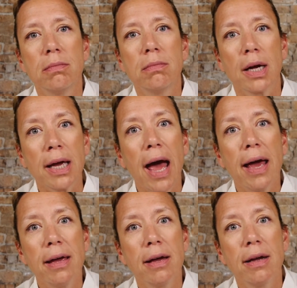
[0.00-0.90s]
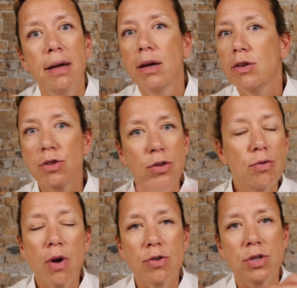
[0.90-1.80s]
okay? Do
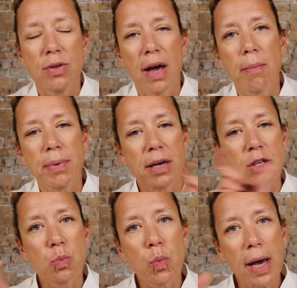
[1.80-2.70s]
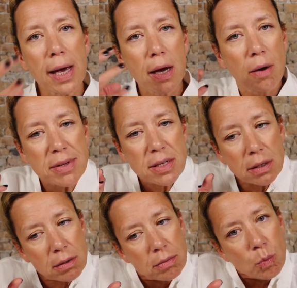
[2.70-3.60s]
not do that because we're going
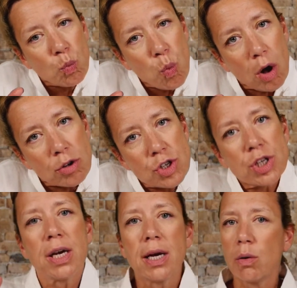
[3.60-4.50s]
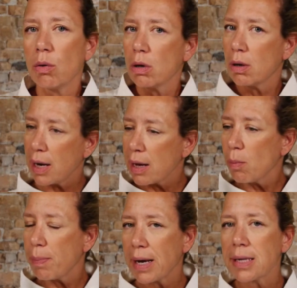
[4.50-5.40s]
to watch it little
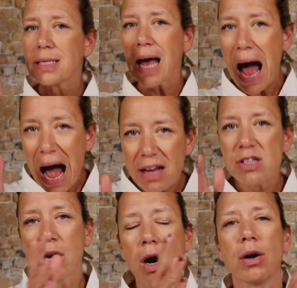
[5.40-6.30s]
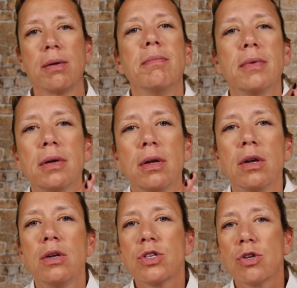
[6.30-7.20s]
bits at a time.
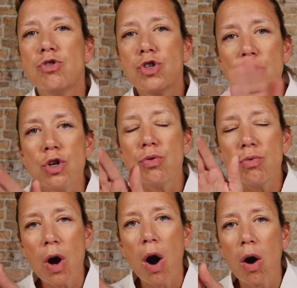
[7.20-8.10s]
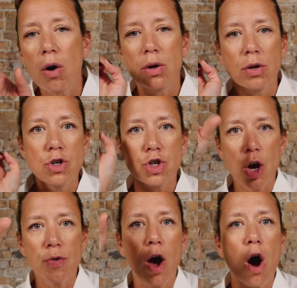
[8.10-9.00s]
So do not show
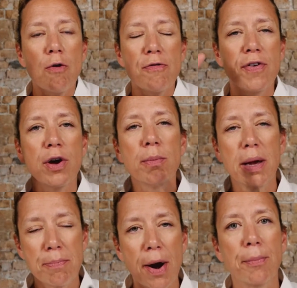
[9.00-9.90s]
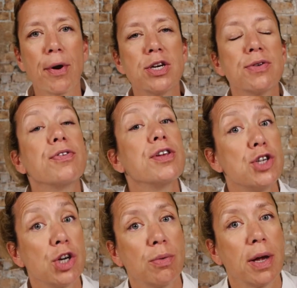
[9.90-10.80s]
the whole film in preparation for this
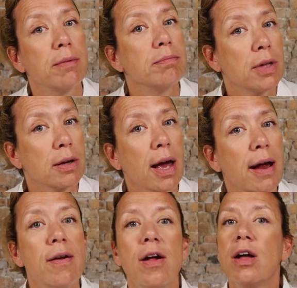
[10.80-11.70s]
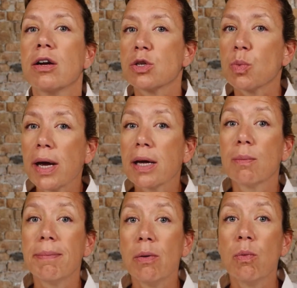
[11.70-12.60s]
unit, okay? Because we're going to
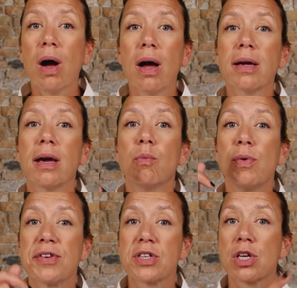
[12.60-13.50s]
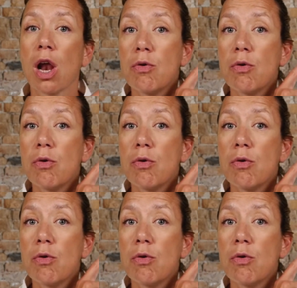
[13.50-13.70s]
be working with a slow